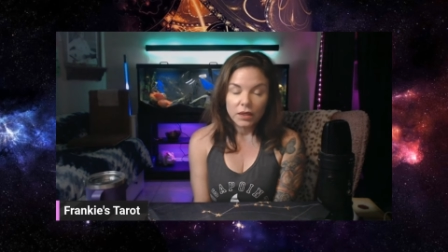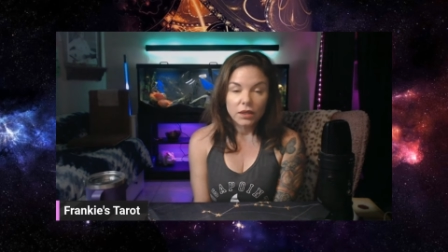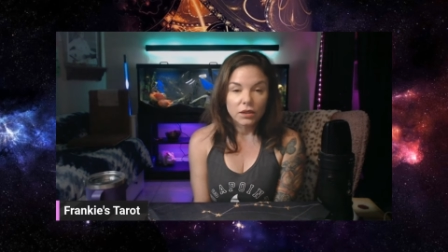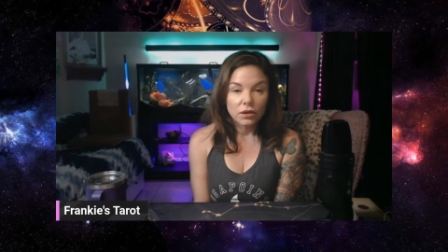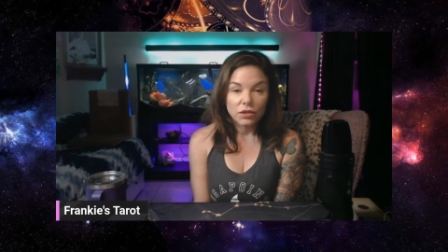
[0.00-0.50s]

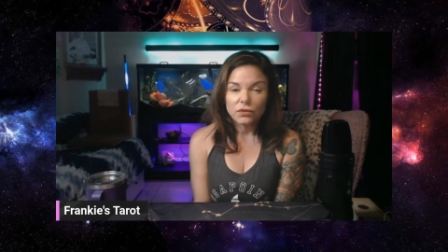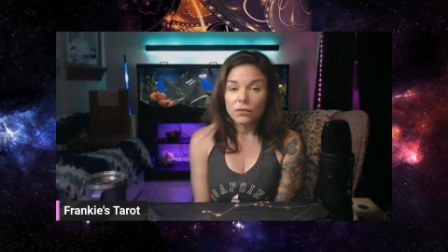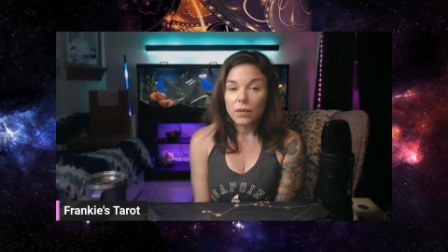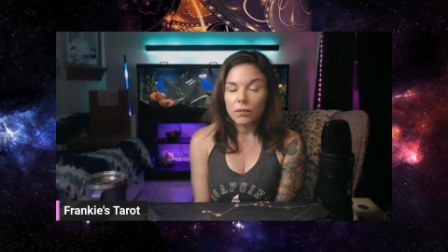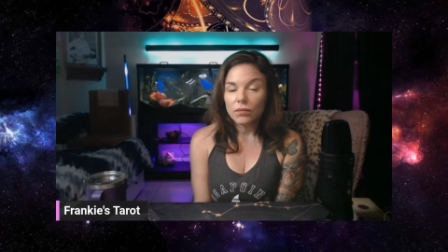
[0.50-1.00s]
you know, just
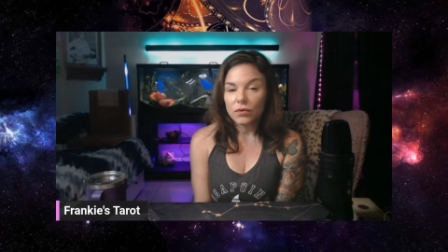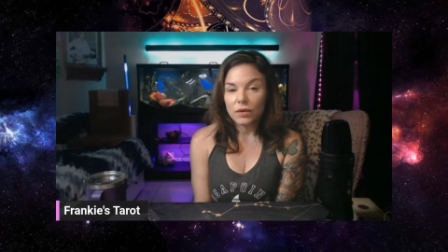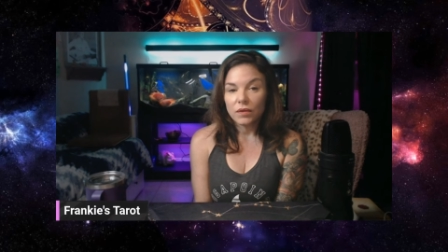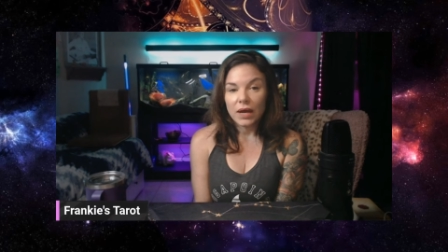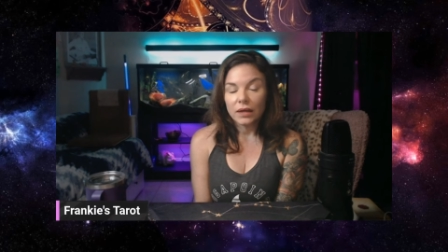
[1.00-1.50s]

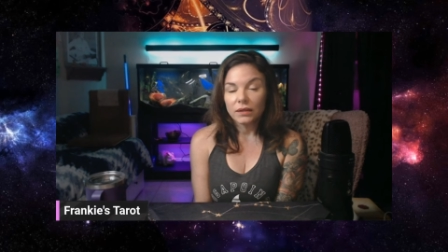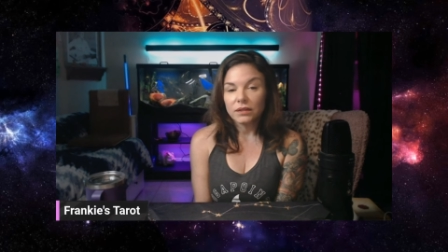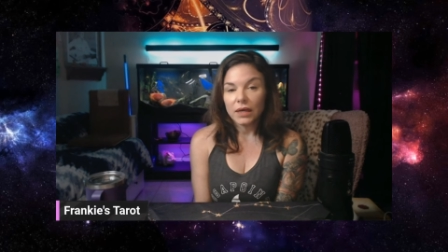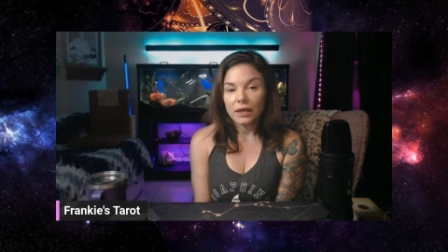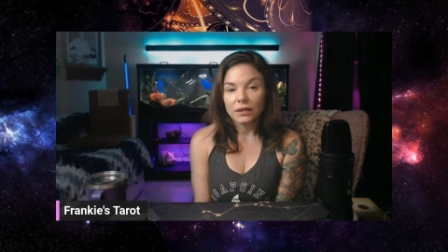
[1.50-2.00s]
remembering
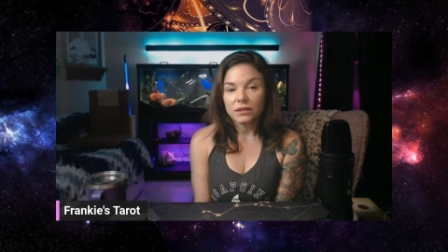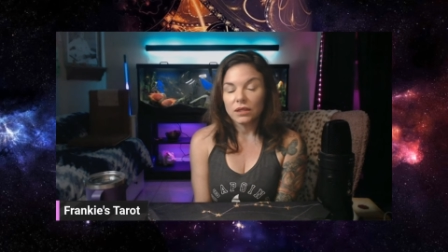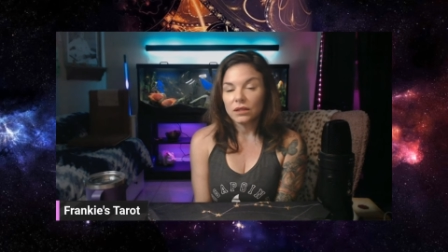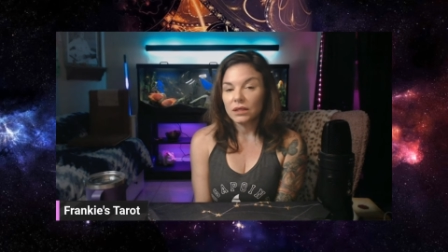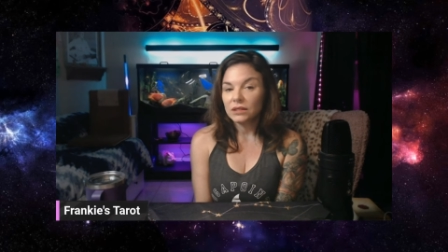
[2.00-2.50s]
that
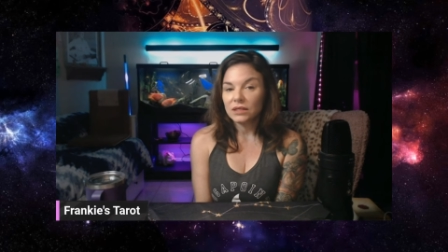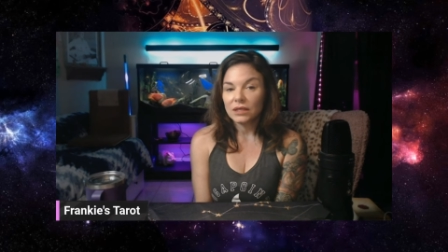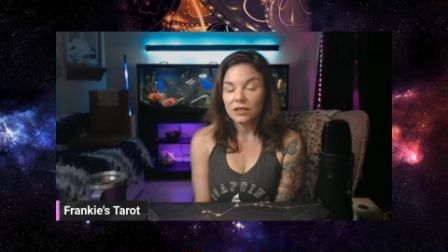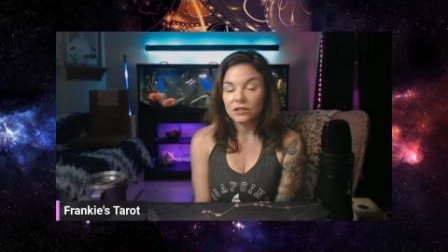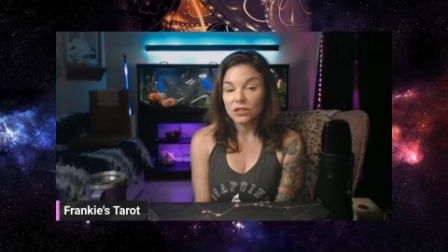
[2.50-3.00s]
these
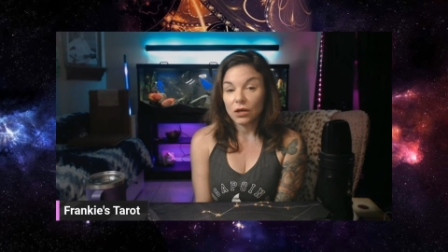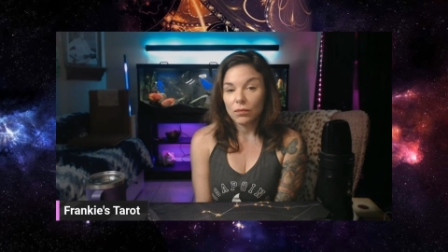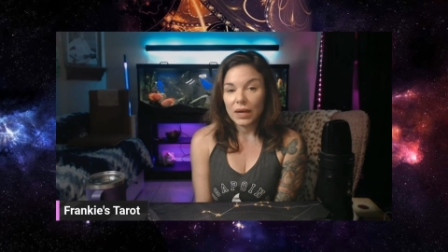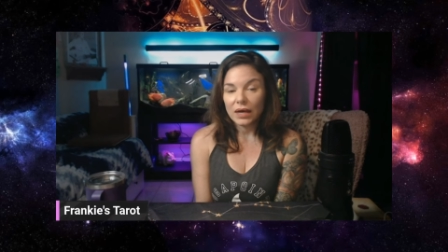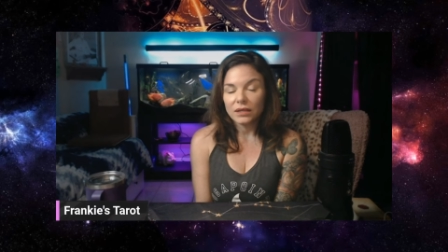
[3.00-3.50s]
things shall
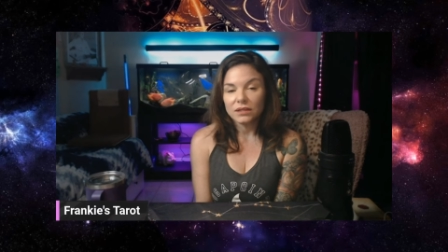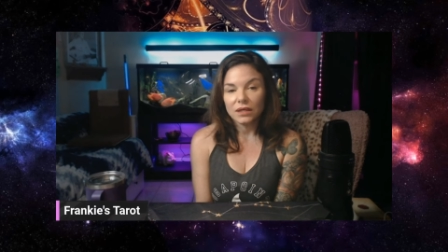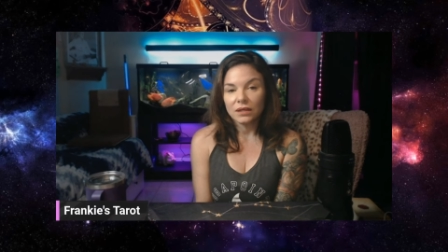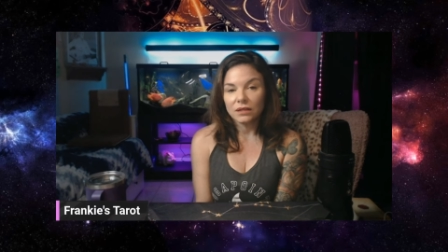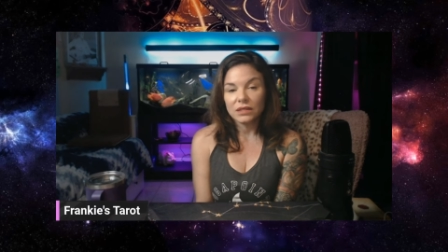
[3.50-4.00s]
pass,
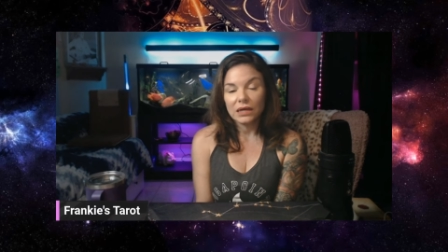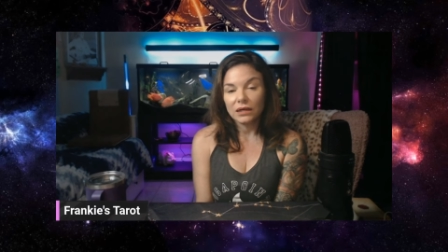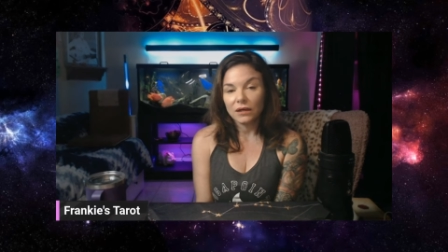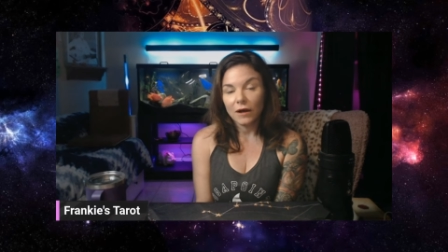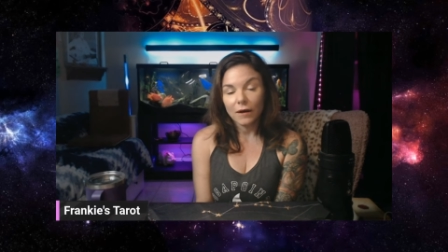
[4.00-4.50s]
and the Ten
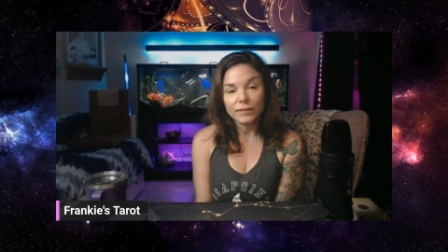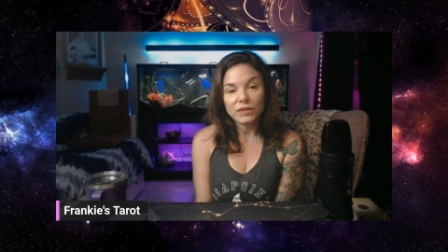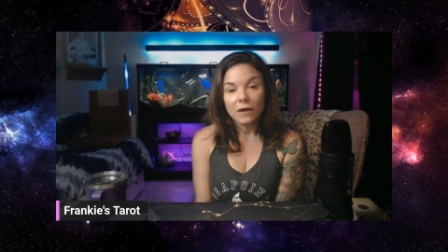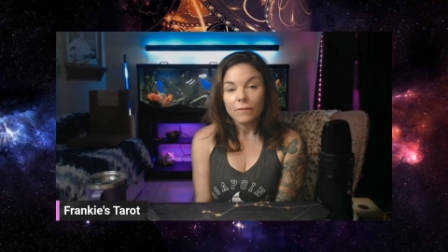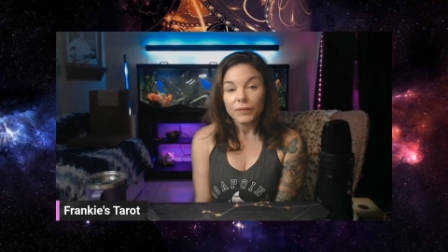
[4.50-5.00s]
of
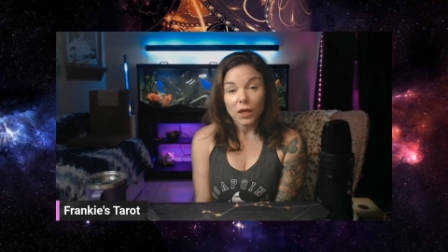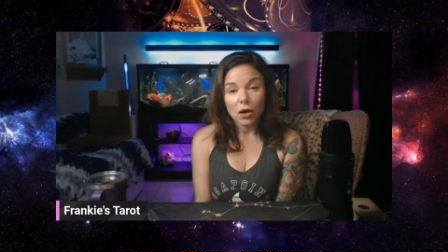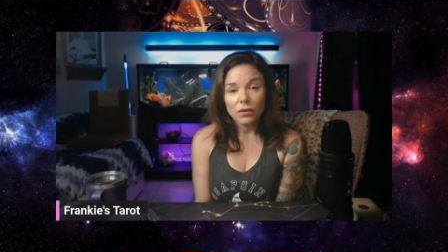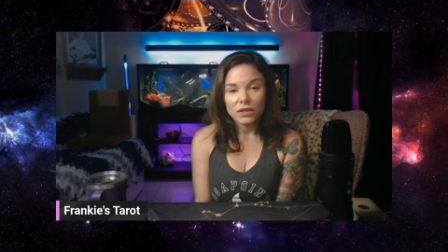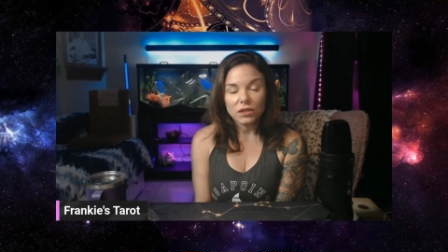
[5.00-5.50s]
Cups
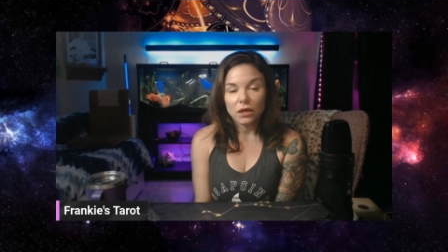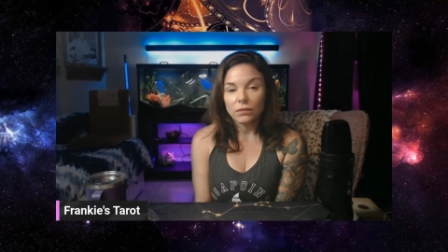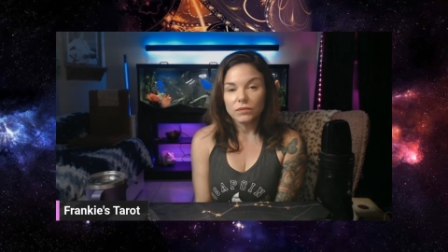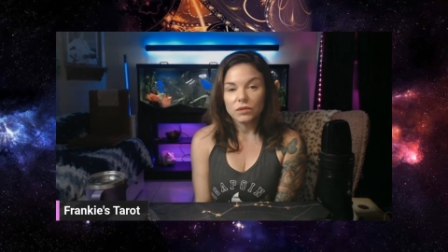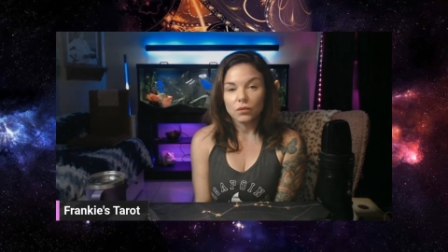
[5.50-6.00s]
always
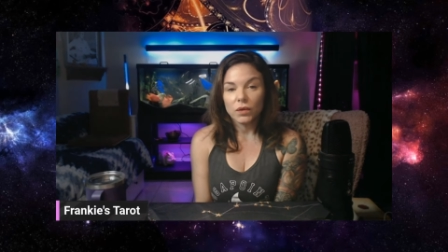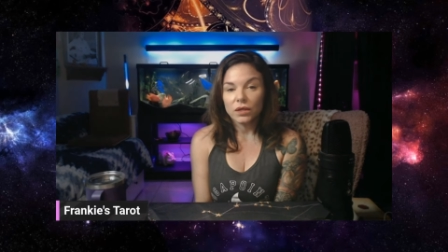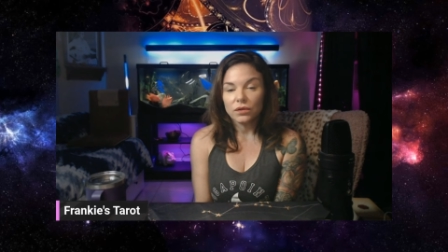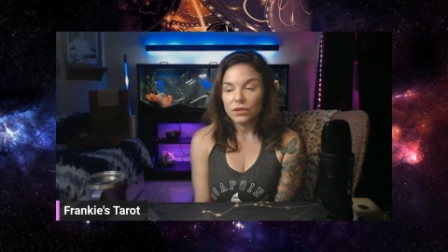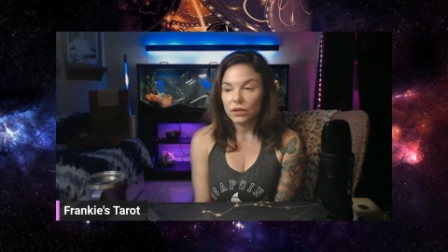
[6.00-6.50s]
comes
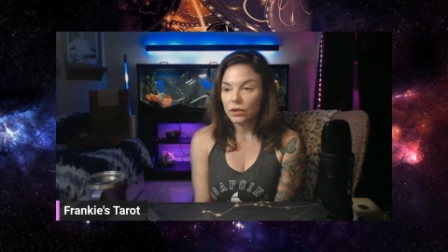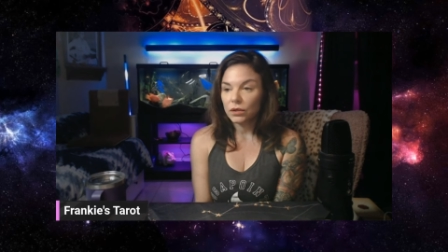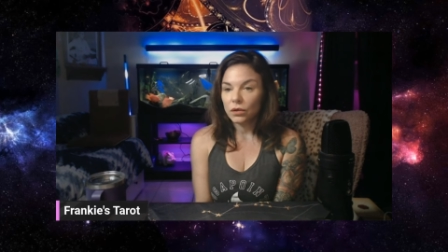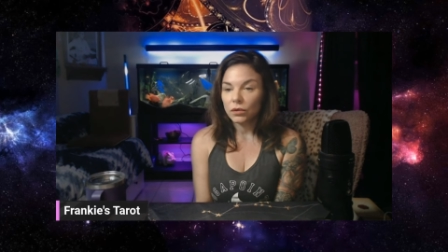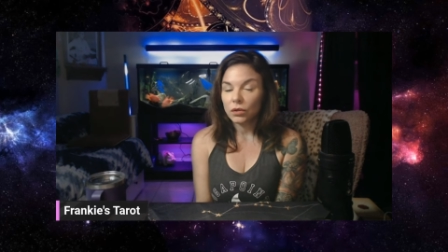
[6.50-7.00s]
with, you
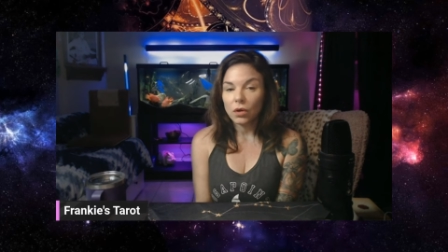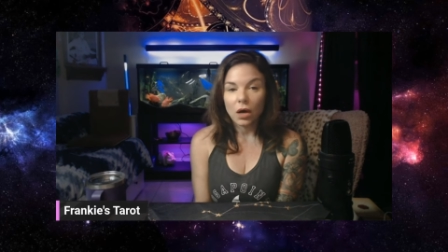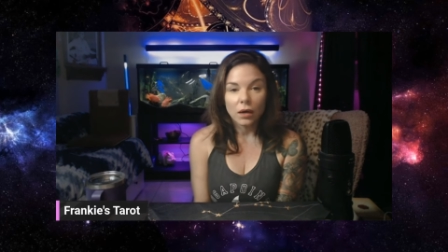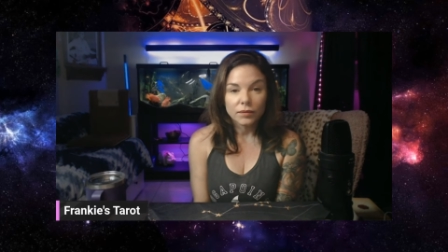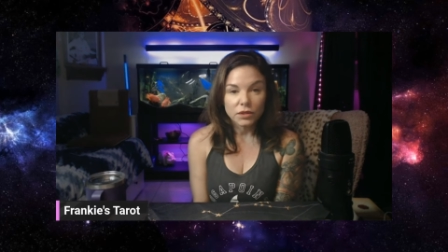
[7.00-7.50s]
know, little
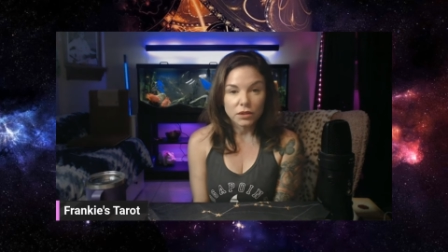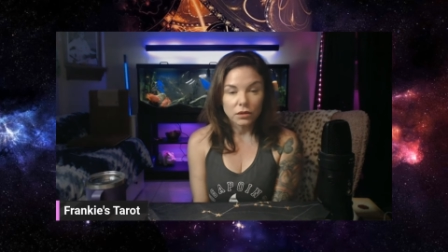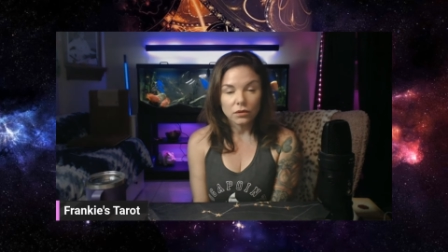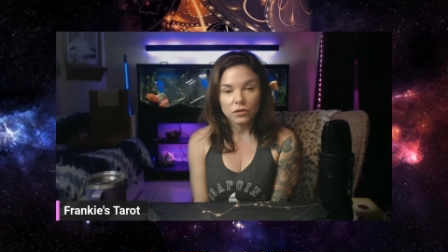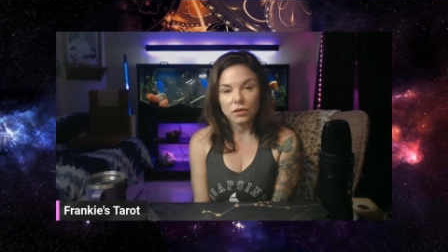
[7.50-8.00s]

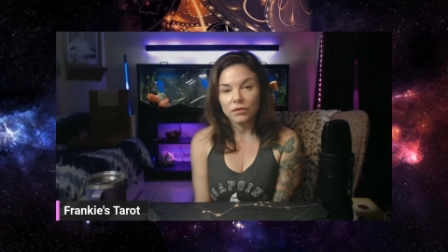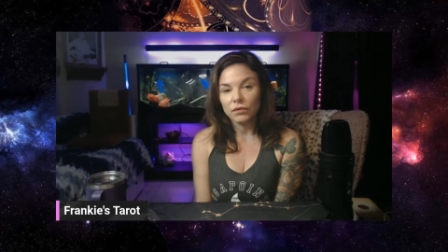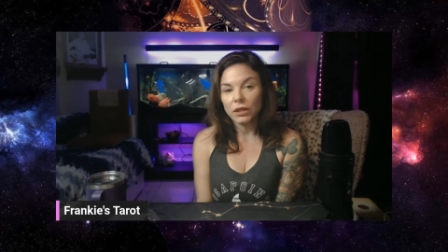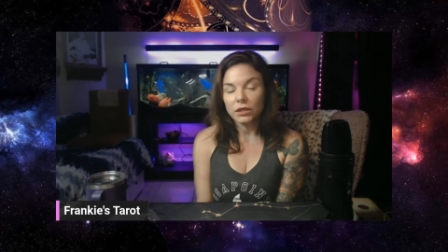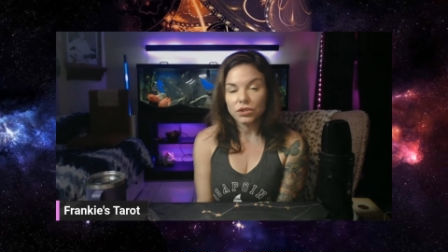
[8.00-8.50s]
obstacles in
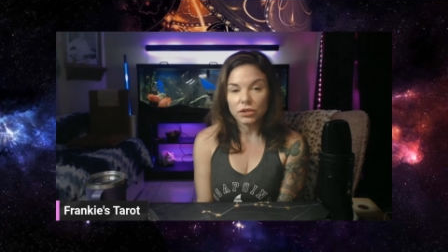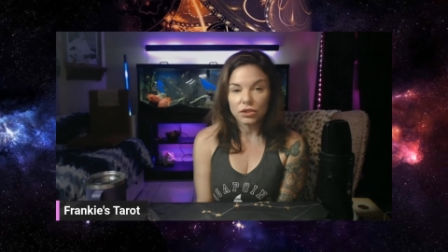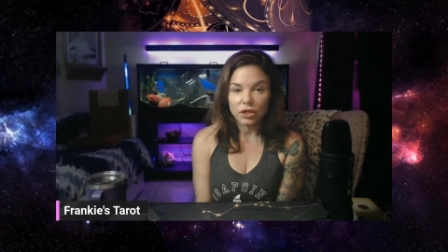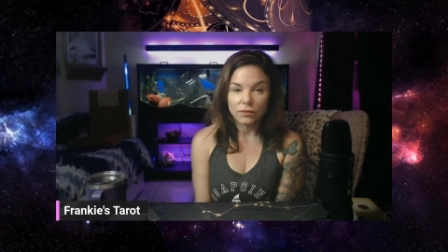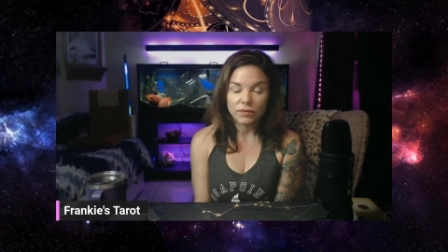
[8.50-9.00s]

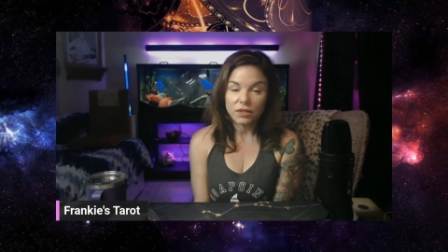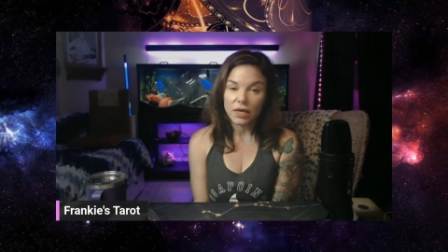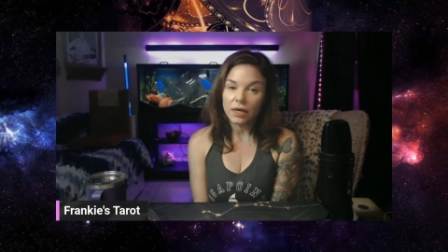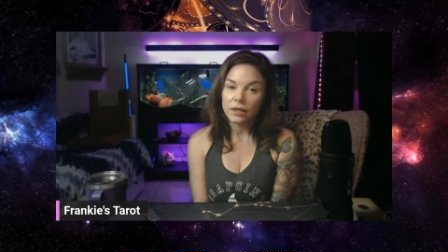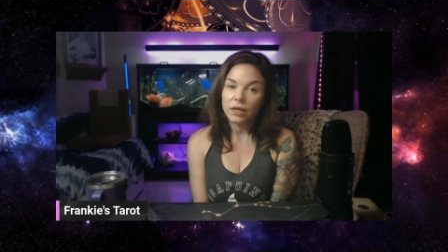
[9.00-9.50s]
relationships
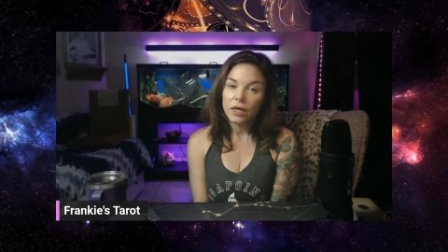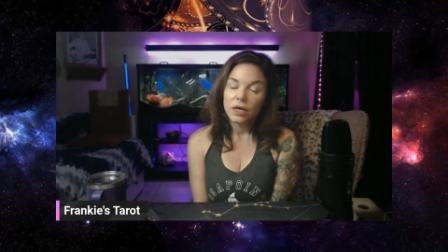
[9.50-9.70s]
that,